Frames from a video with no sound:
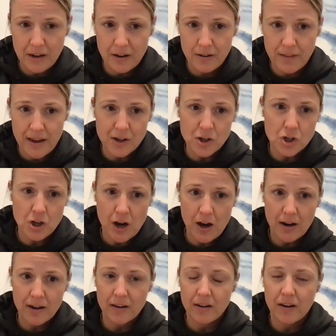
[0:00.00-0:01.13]
care of that
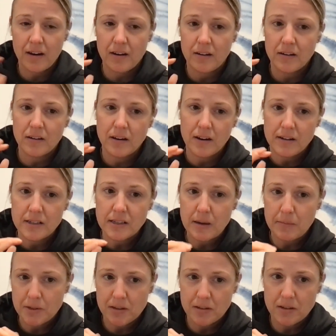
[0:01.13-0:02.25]
shock and
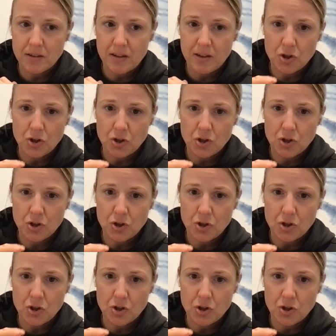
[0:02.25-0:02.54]
sepsis